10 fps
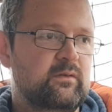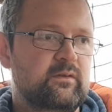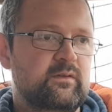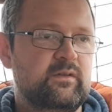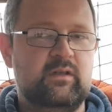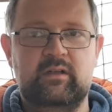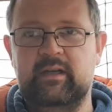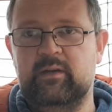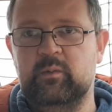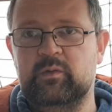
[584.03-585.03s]
start
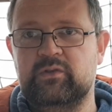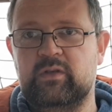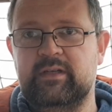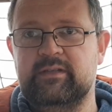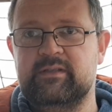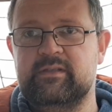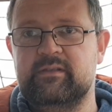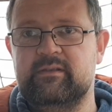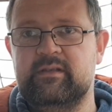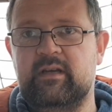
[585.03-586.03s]
getting all the trays
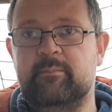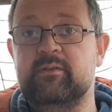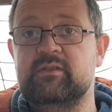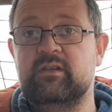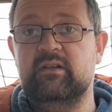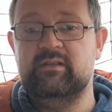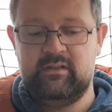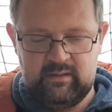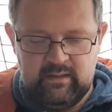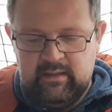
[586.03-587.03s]
set up and sized.